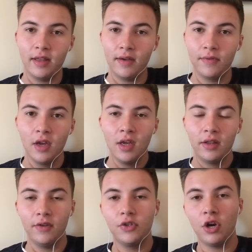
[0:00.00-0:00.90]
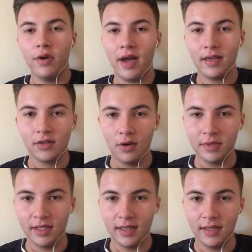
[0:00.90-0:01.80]
They've shown that at times
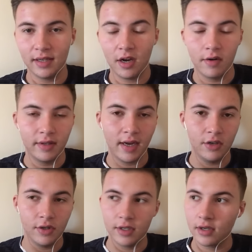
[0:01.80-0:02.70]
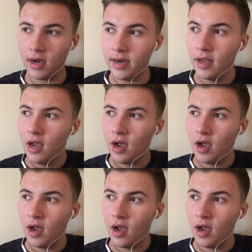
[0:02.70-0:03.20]
this season. They are a dangerous side.